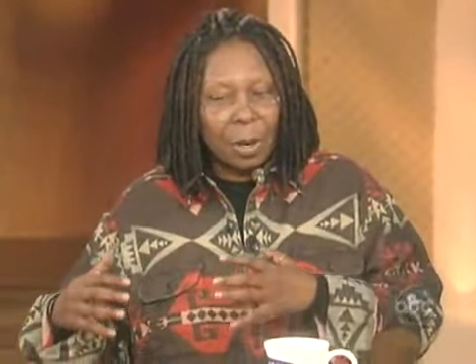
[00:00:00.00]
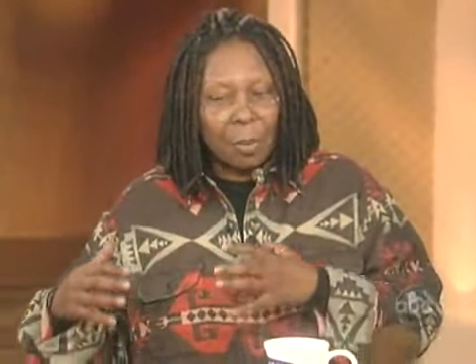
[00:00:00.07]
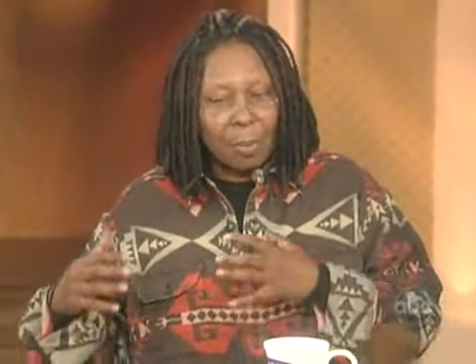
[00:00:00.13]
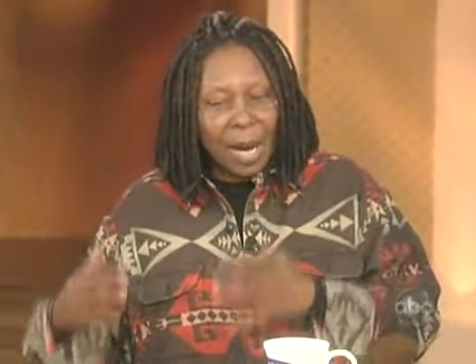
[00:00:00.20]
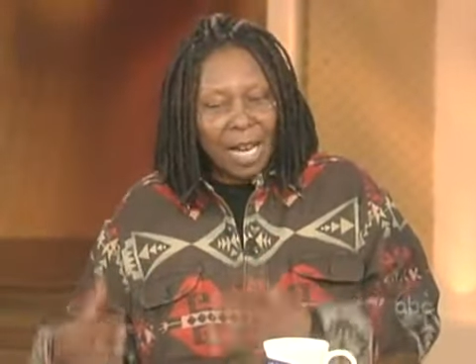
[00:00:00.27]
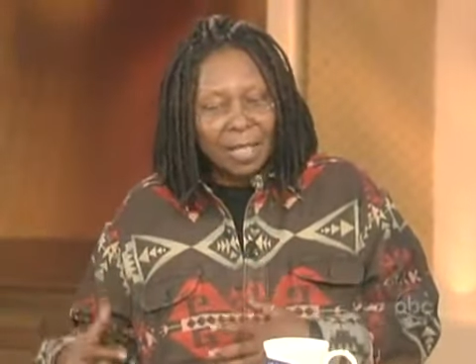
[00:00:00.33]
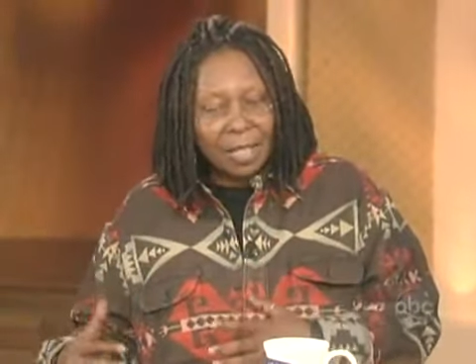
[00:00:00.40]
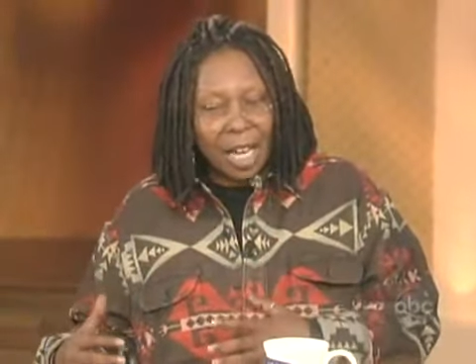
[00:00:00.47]

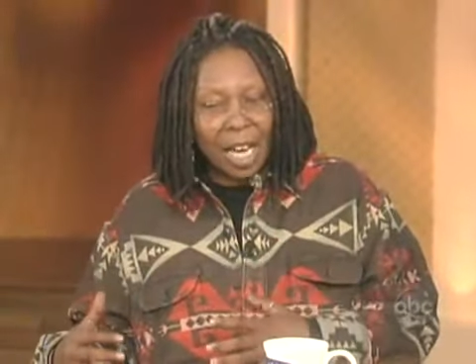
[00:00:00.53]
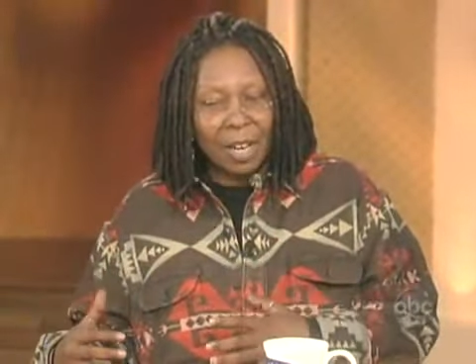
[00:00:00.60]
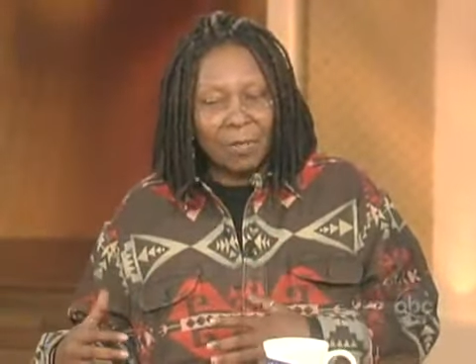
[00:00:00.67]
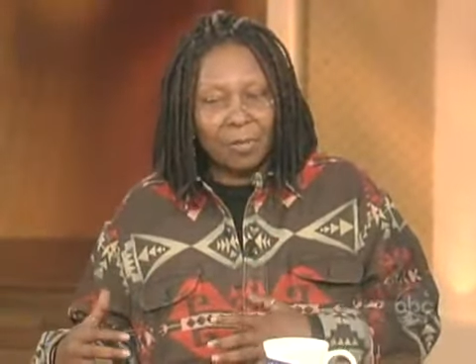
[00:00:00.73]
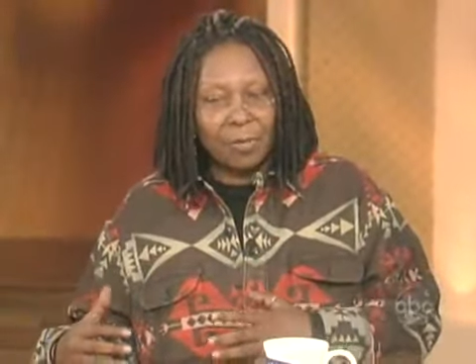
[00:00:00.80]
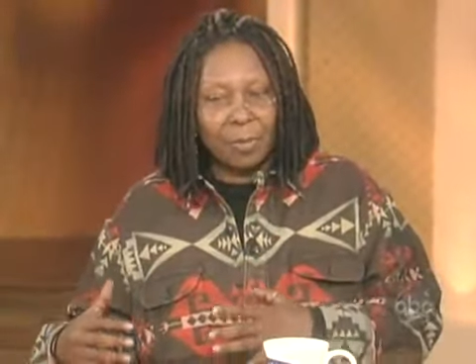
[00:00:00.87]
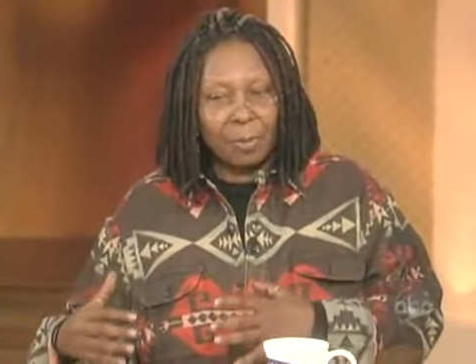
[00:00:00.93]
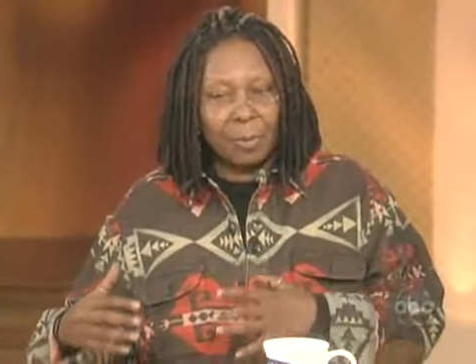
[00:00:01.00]
my
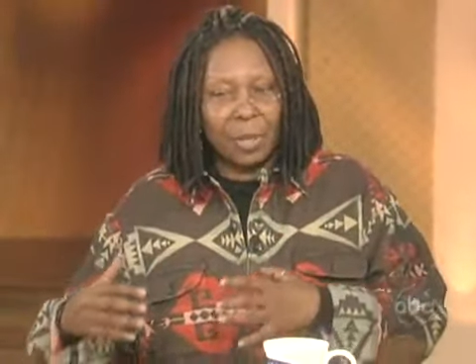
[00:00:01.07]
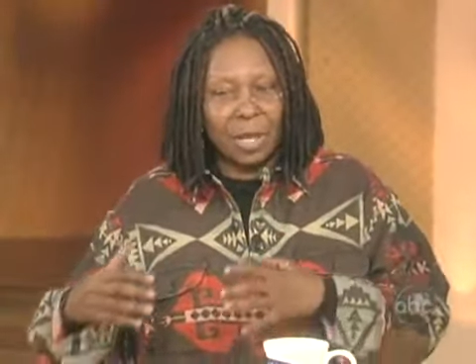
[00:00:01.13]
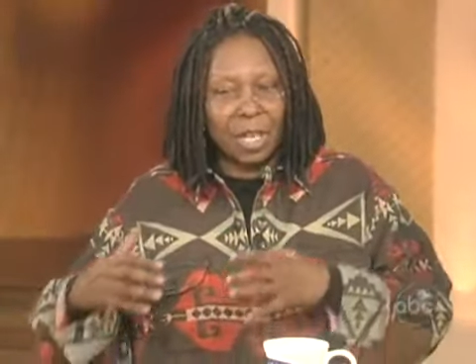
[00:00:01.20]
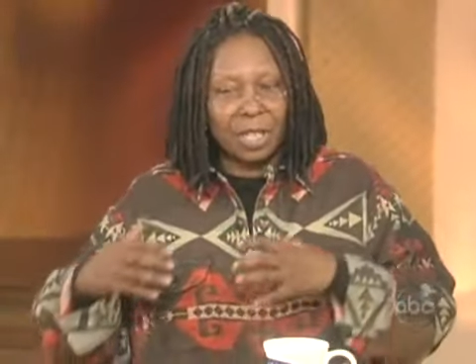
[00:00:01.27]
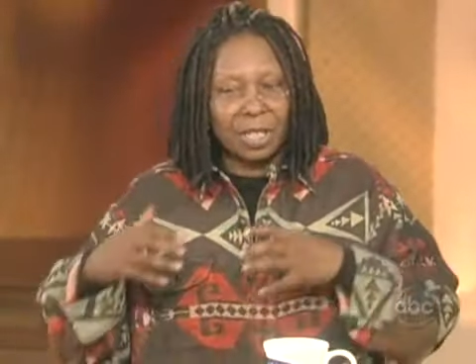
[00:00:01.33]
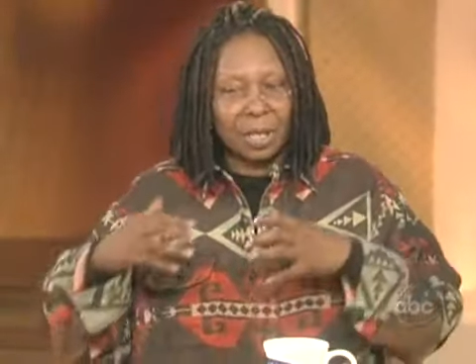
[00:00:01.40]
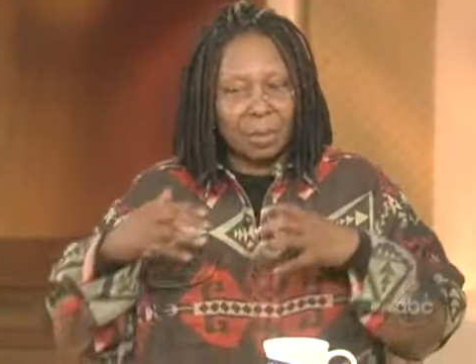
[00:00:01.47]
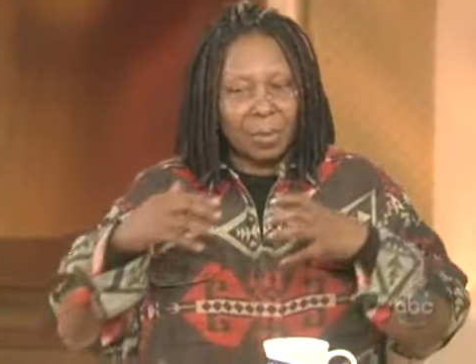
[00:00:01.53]
life
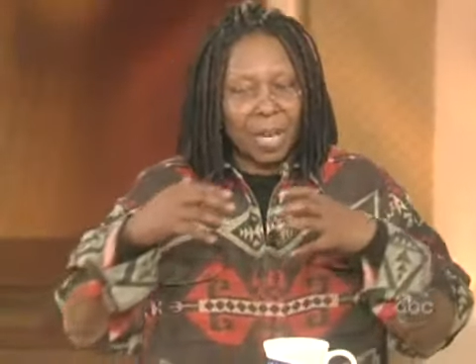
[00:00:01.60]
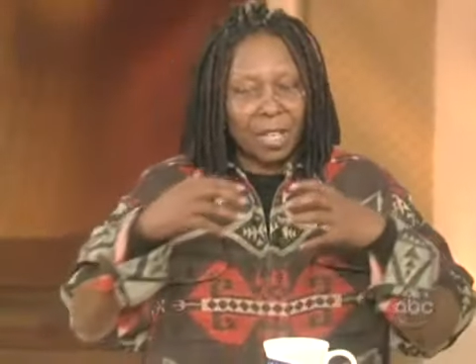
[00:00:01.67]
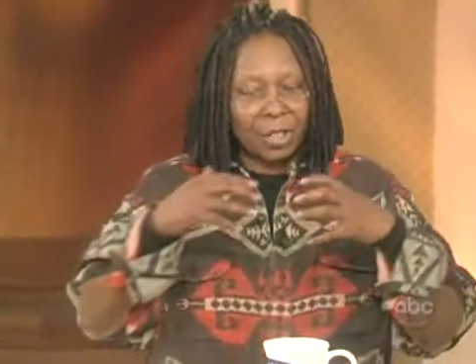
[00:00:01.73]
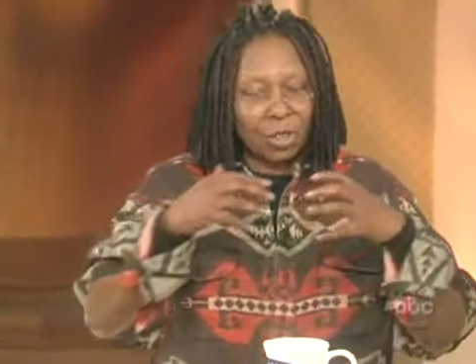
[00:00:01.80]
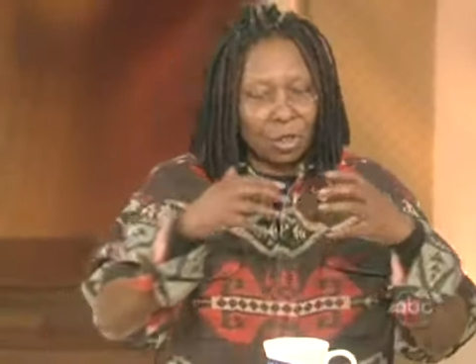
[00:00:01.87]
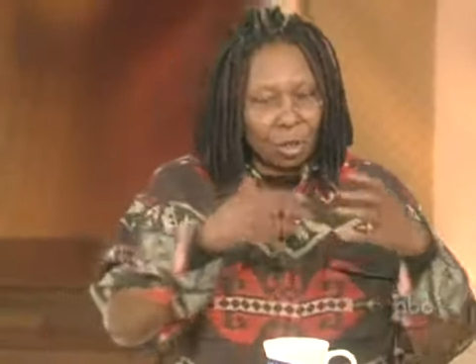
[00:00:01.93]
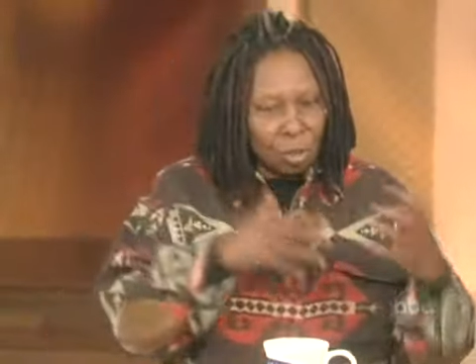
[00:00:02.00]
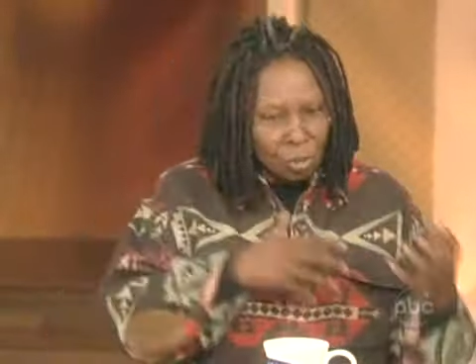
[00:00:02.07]
because it
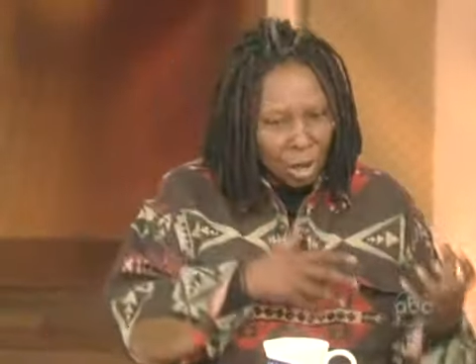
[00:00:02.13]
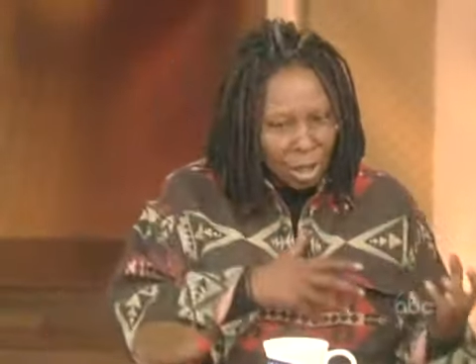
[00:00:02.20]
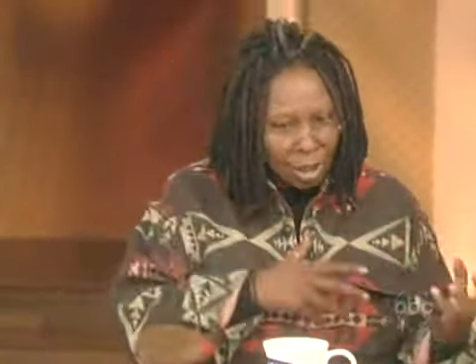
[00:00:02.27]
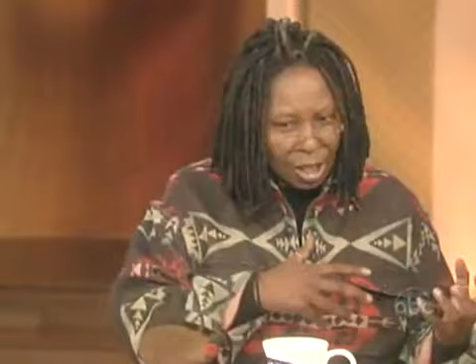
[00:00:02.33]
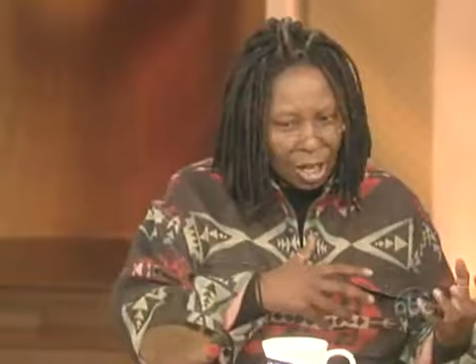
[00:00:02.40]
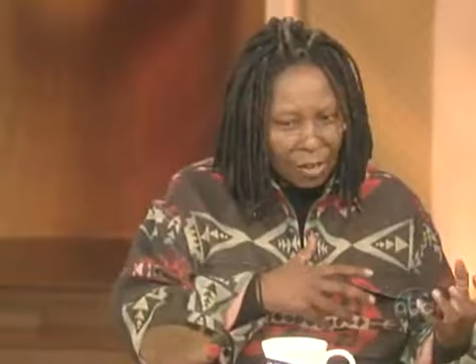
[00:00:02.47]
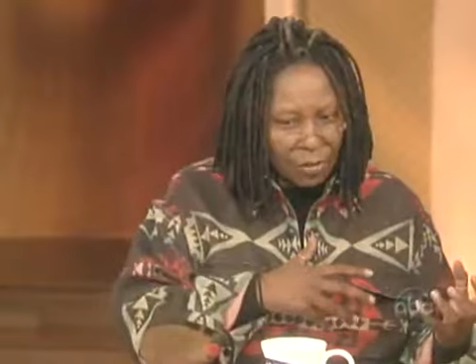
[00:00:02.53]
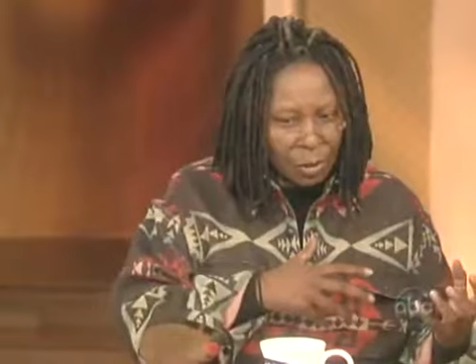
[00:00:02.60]
makes you
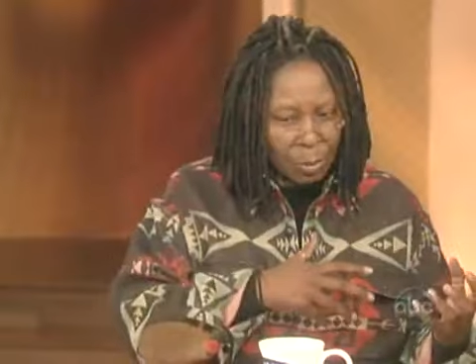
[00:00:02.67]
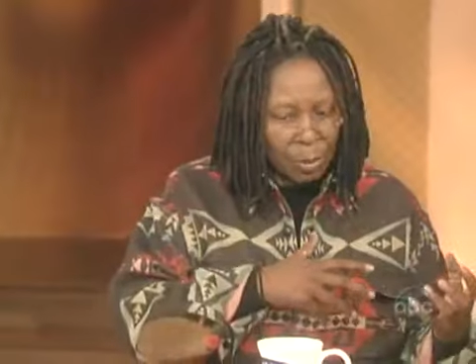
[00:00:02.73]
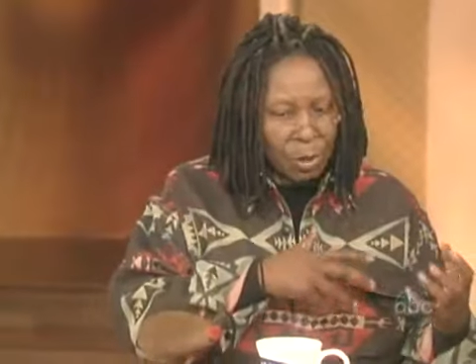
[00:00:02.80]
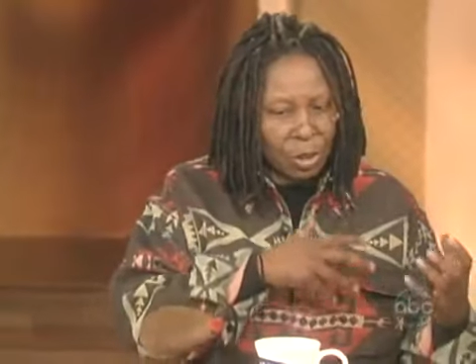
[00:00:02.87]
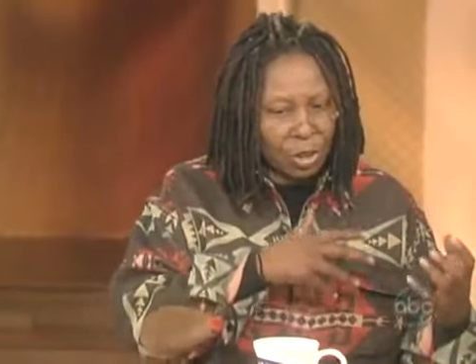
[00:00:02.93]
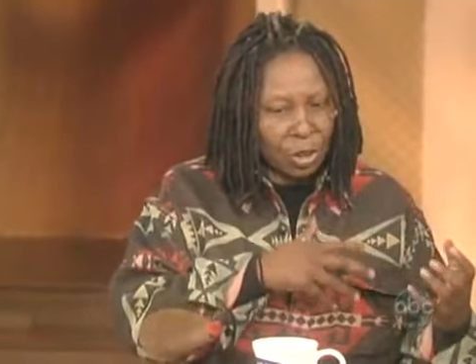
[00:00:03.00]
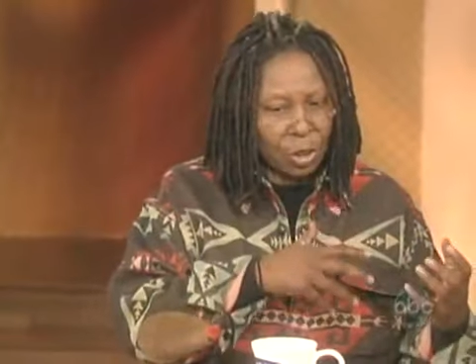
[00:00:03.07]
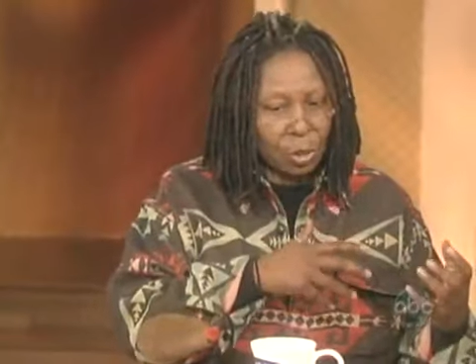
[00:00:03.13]
uncomfortable
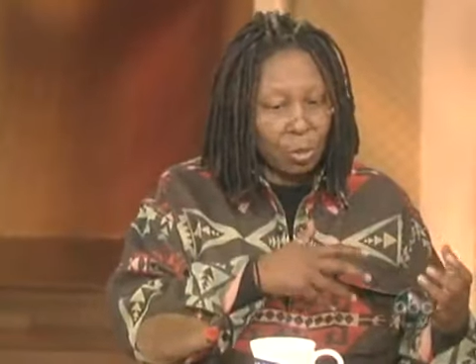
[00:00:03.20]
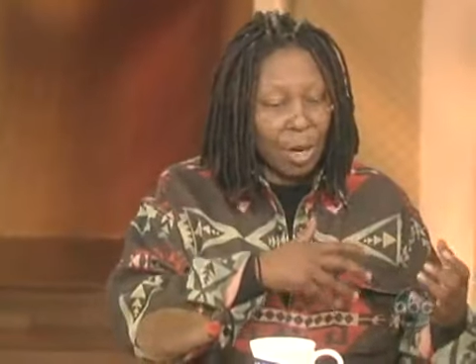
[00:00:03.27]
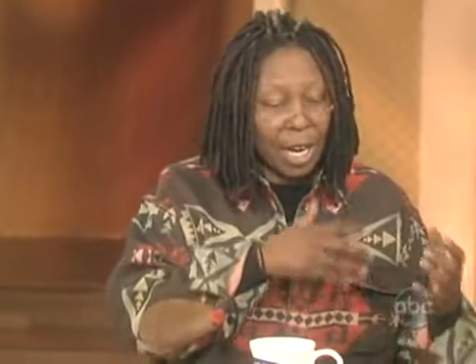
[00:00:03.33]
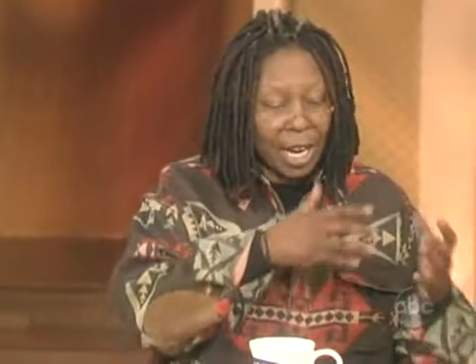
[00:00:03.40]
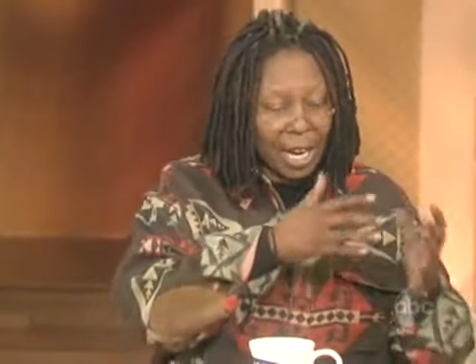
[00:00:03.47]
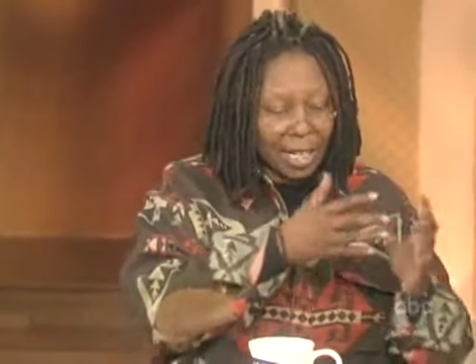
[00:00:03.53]
a certain way.